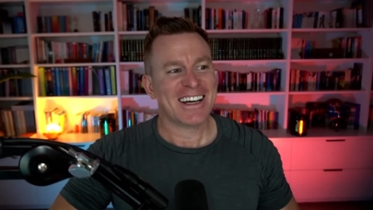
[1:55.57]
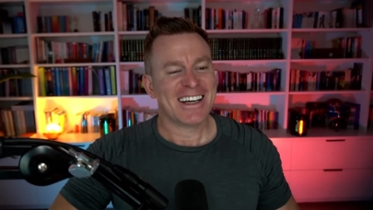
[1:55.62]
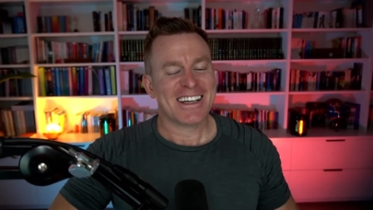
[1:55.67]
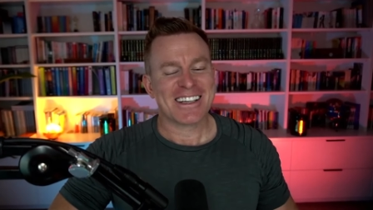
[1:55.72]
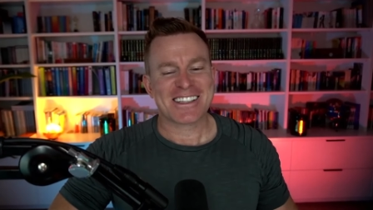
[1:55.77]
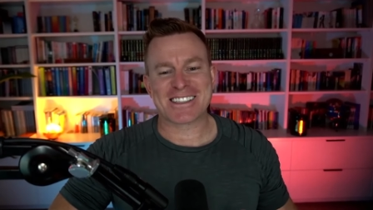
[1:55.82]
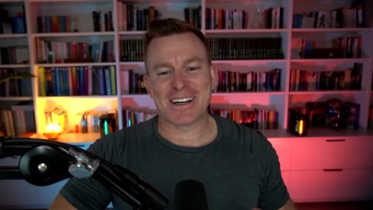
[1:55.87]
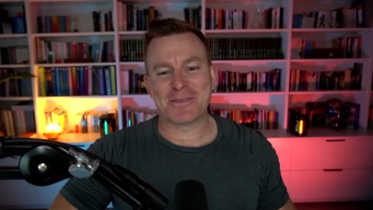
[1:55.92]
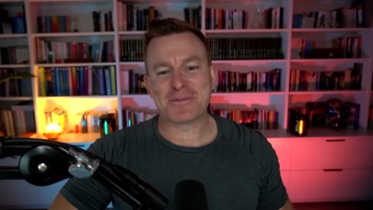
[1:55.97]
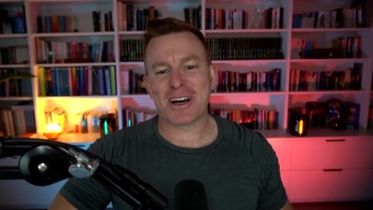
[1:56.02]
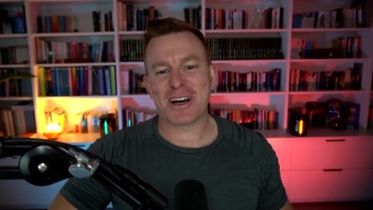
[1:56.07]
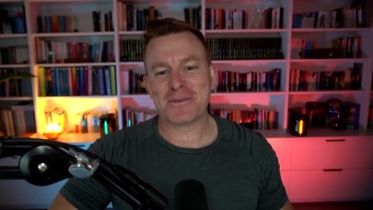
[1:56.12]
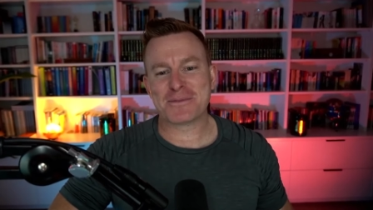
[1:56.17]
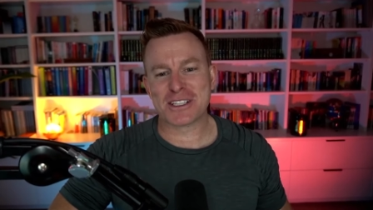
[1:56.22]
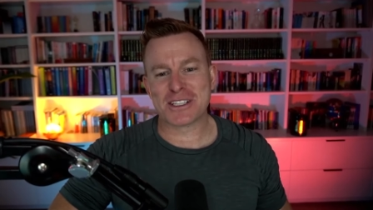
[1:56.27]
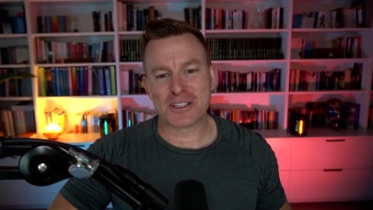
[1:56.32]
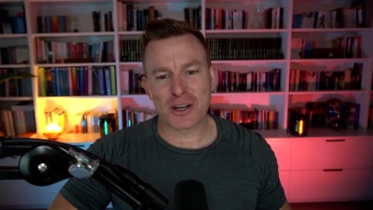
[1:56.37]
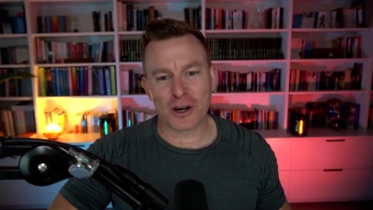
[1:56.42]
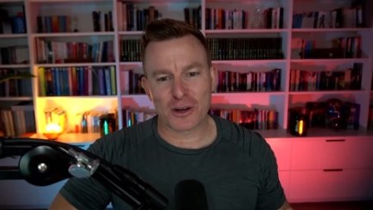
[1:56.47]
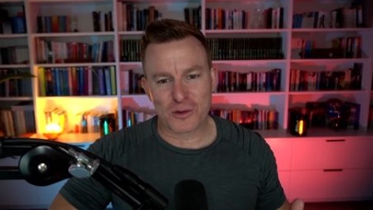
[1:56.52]
sometimes the
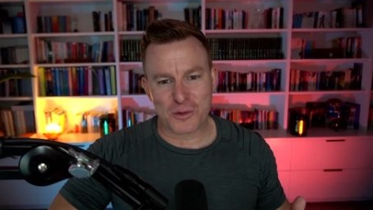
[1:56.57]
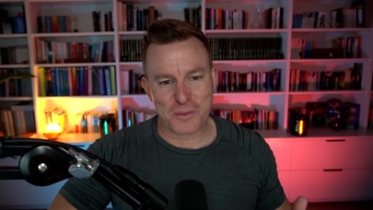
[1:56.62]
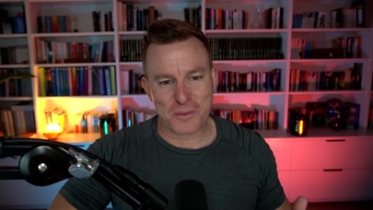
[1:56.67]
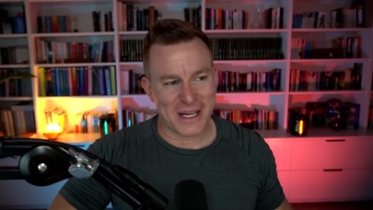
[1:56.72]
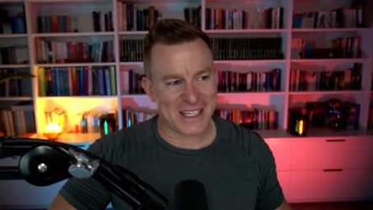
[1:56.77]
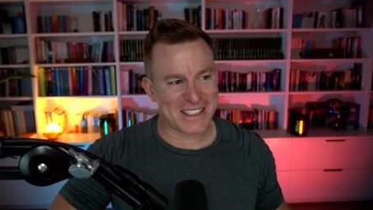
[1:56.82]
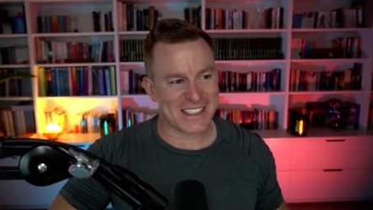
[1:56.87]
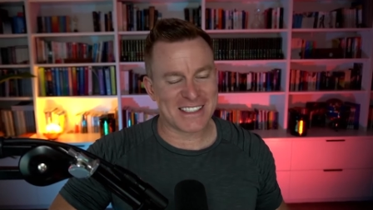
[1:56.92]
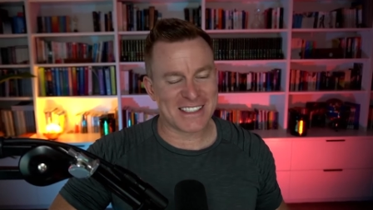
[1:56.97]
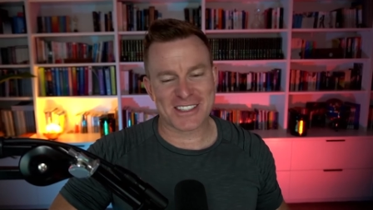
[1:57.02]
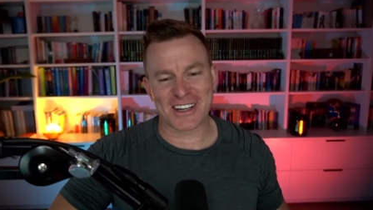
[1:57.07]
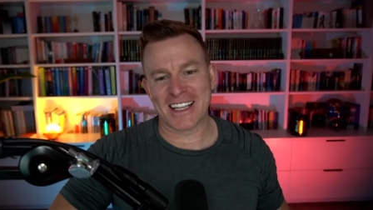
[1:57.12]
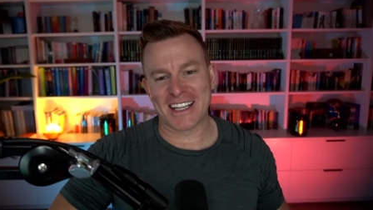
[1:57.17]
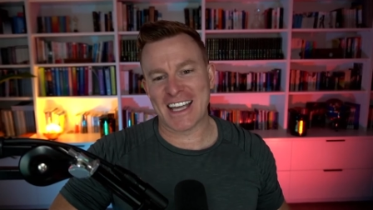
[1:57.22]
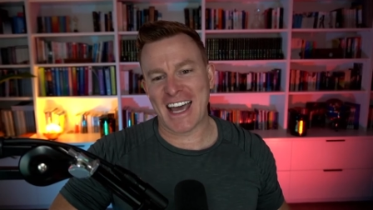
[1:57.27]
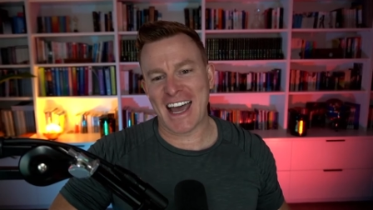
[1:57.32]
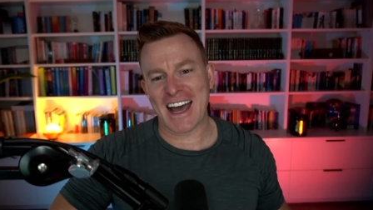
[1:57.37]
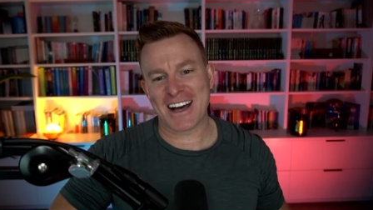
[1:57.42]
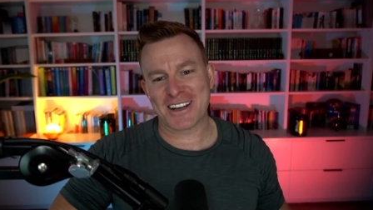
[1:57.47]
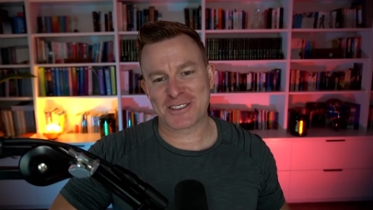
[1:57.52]
dog will piss inside the
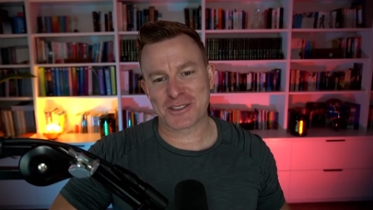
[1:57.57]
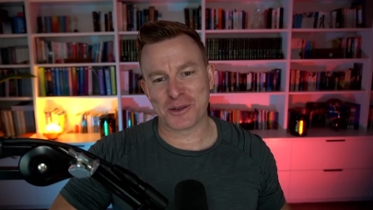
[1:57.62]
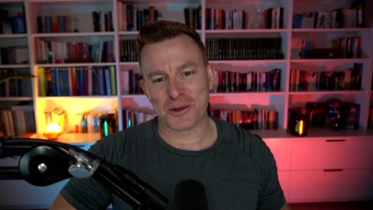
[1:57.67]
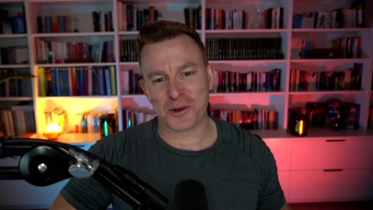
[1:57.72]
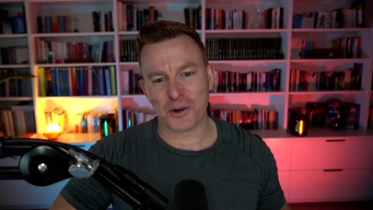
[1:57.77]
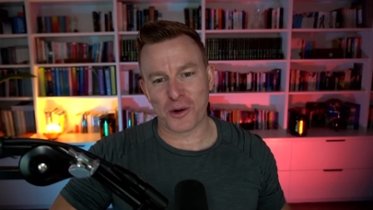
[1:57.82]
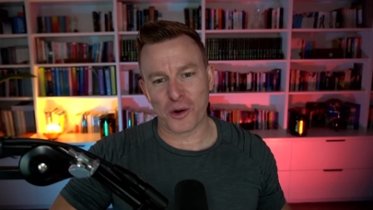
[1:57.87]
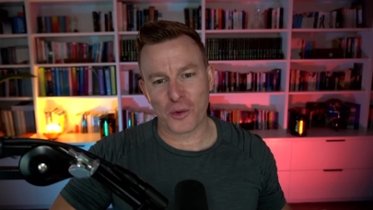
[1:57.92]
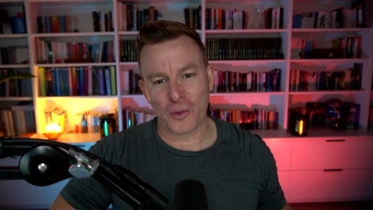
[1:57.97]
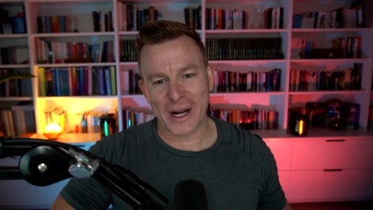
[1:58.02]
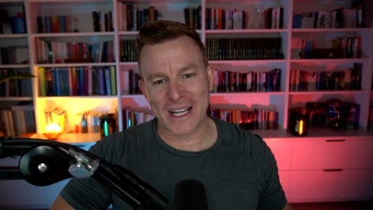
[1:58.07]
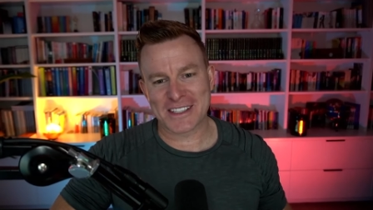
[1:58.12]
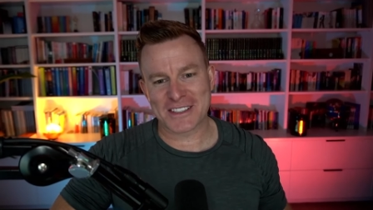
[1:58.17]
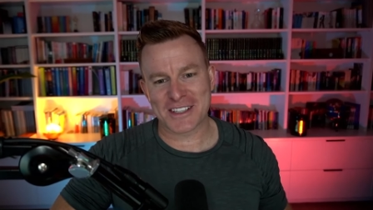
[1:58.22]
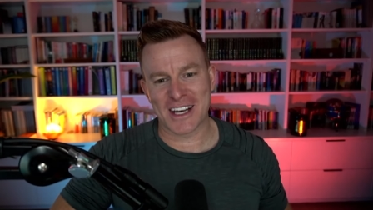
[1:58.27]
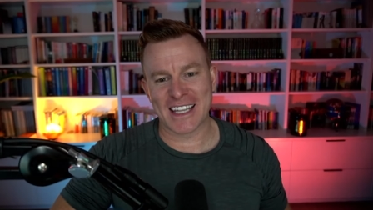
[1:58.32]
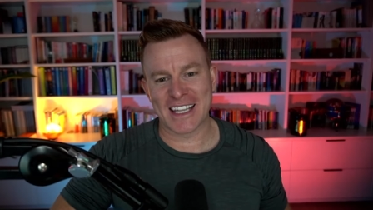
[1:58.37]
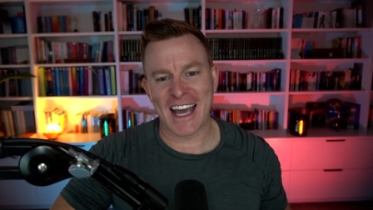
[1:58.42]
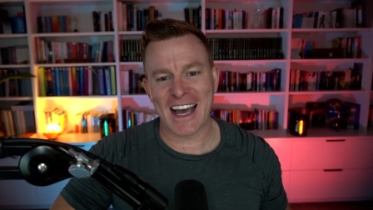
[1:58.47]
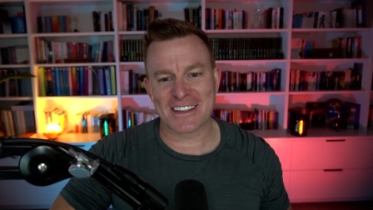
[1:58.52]
house or wee inside
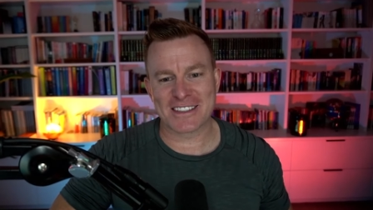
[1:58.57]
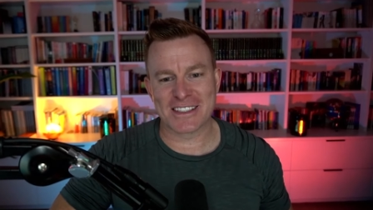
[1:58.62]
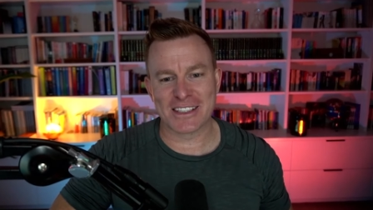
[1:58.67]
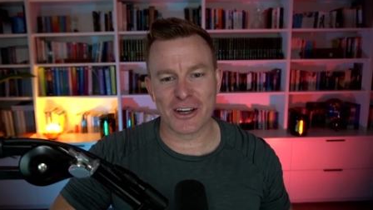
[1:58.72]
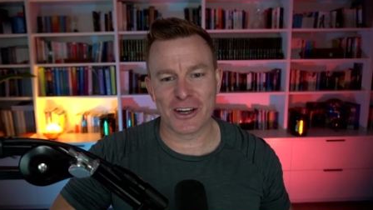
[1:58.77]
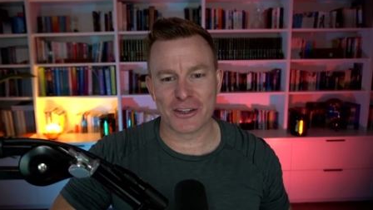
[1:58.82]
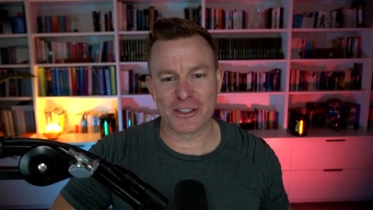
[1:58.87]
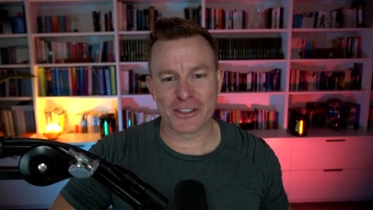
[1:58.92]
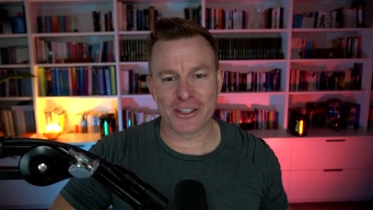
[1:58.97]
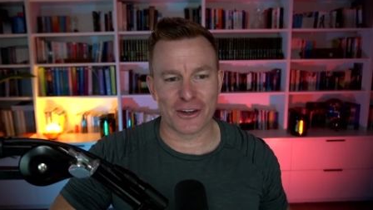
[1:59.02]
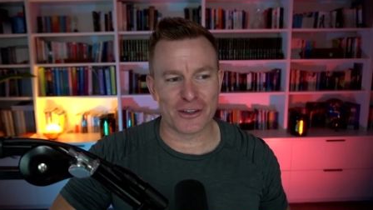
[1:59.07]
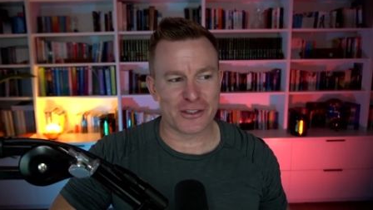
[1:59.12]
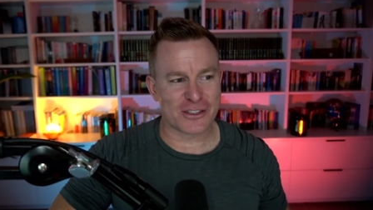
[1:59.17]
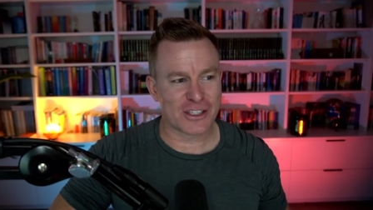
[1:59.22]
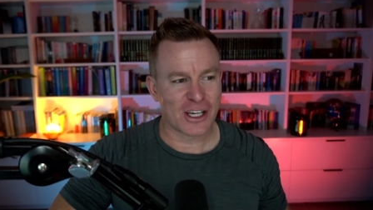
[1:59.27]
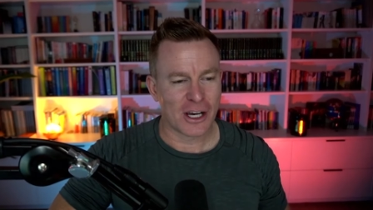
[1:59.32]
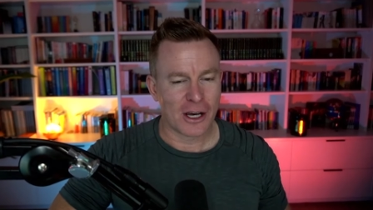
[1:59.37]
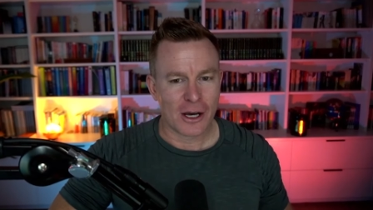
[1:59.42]
the house and the owner goes,